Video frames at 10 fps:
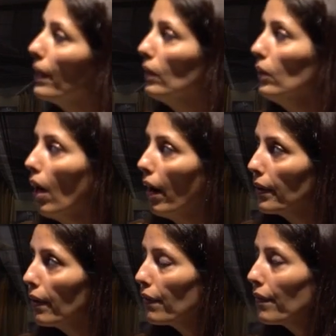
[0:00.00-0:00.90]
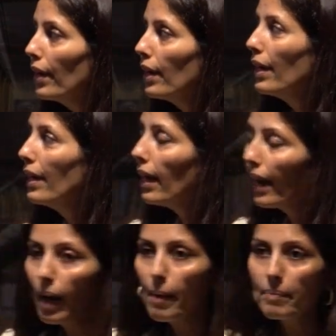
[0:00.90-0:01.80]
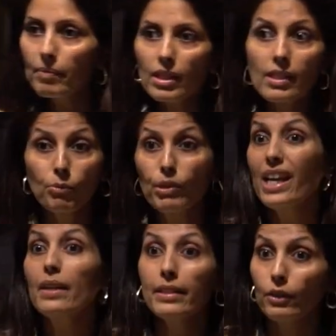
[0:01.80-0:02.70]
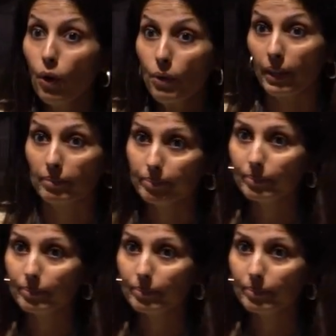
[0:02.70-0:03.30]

a lot of redundant coding,